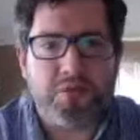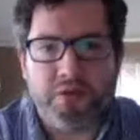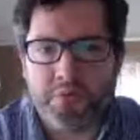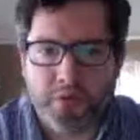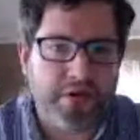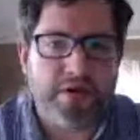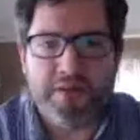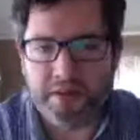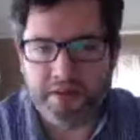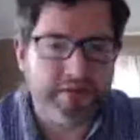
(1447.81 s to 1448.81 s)
And so you use more and
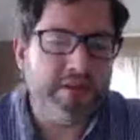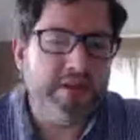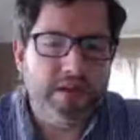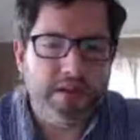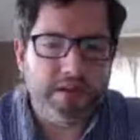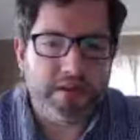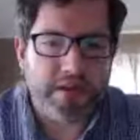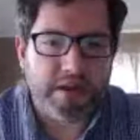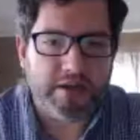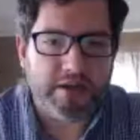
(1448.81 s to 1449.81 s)
more, and then
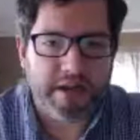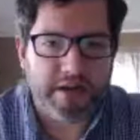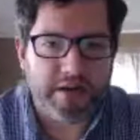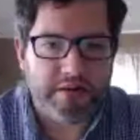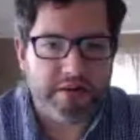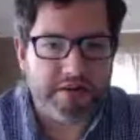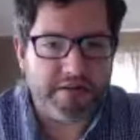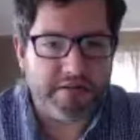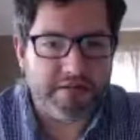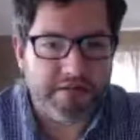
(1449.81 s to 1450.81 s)
you get all
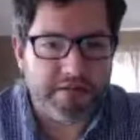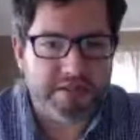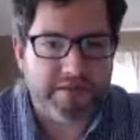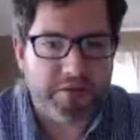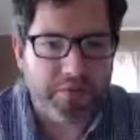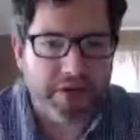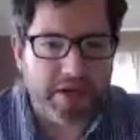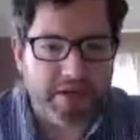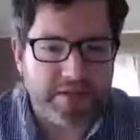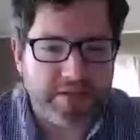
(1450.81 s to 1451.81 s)
the stuff that
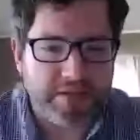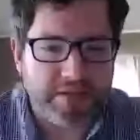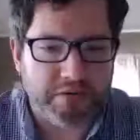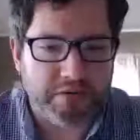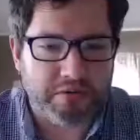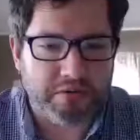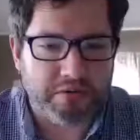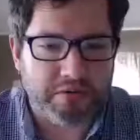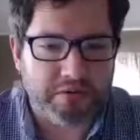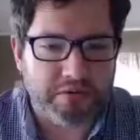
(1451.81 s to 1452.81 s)
we, of course,
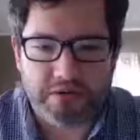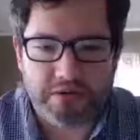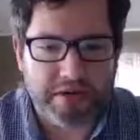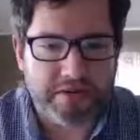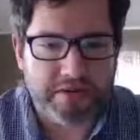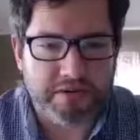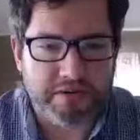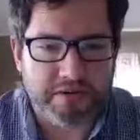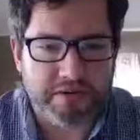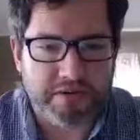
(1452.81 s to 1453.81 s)
know about
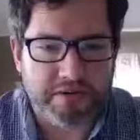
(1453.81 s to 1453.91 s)
the side